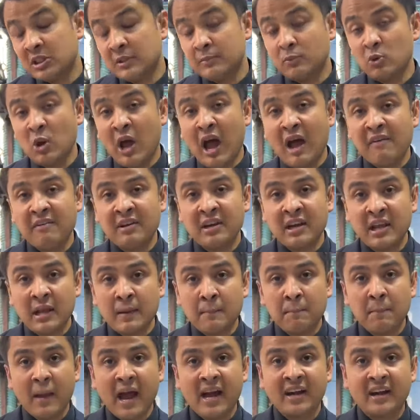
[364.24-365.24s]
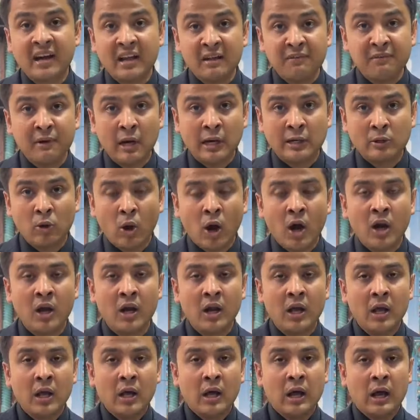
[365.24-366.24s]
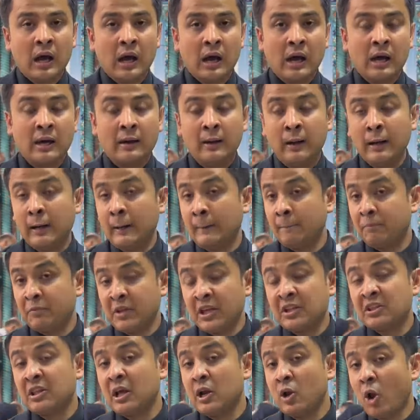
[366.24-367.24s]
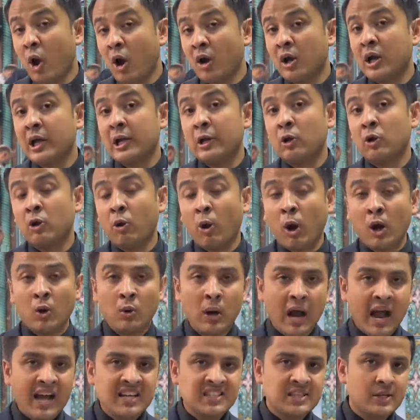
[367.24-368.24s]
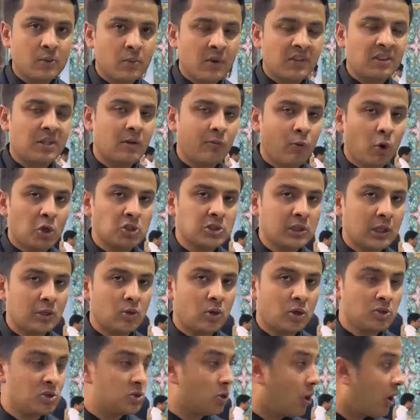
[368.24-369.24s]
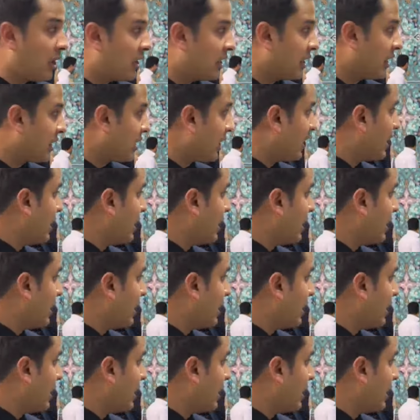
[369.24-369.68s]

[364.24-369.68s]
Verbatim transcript: to have an impact, if at all, uh, uh, in the longer run, or as and when the votes are consolidated.